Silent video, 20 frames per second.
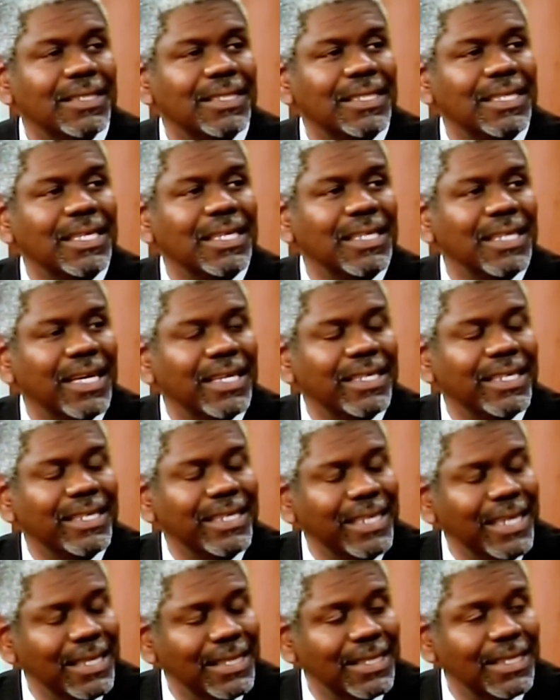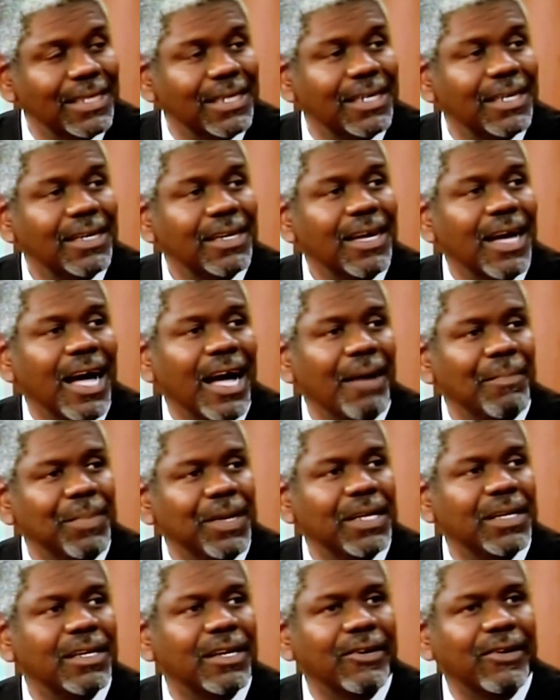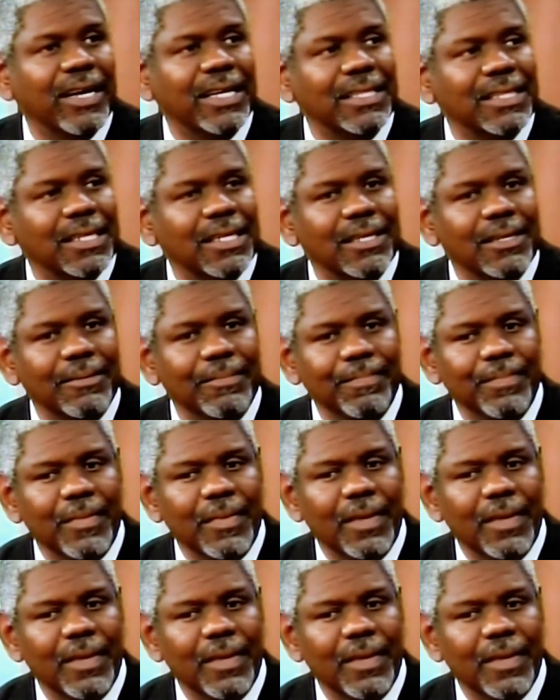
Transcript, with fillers: see that the data are being corrected